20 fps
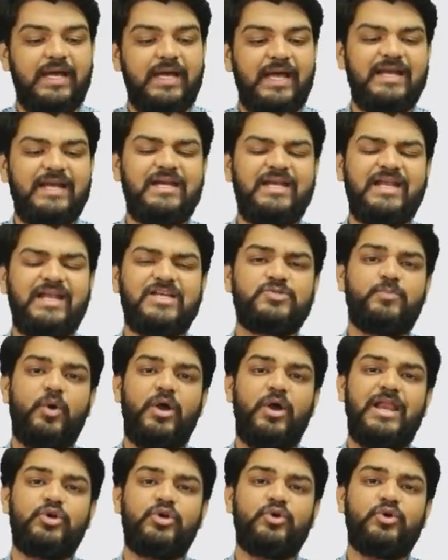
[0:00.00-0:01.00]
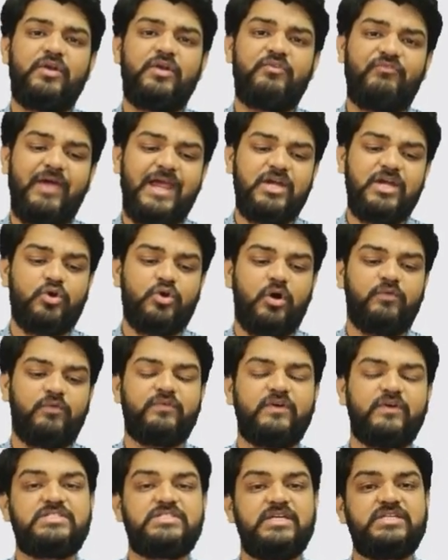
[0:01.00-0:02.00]
and it has molecular weight of
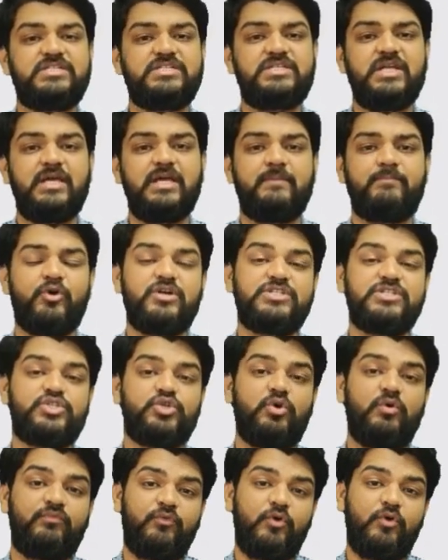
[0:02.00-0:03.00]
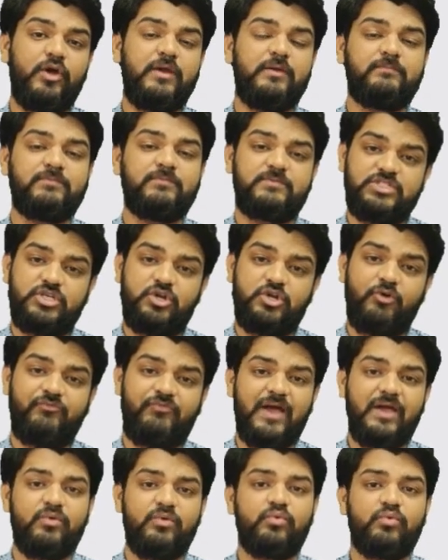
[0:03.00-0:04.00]

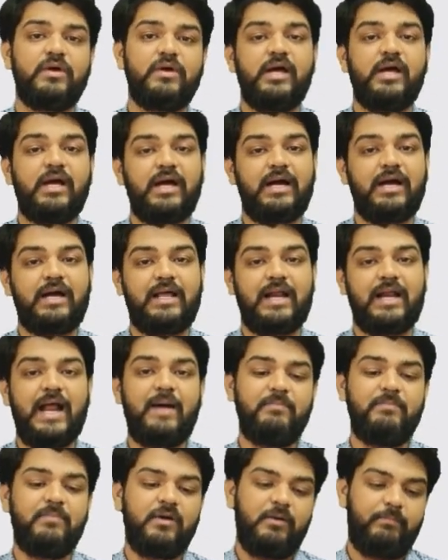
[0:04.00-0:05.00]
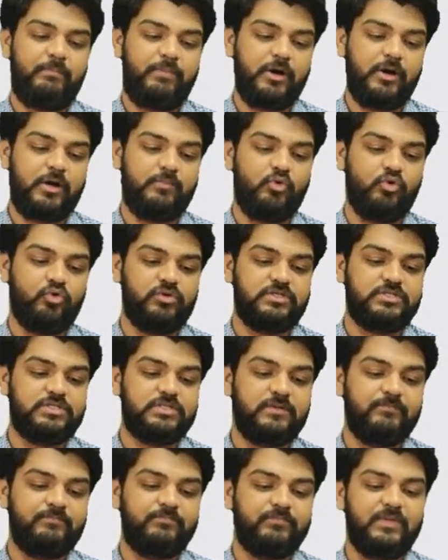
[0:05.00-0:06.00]
60.05 gram per moles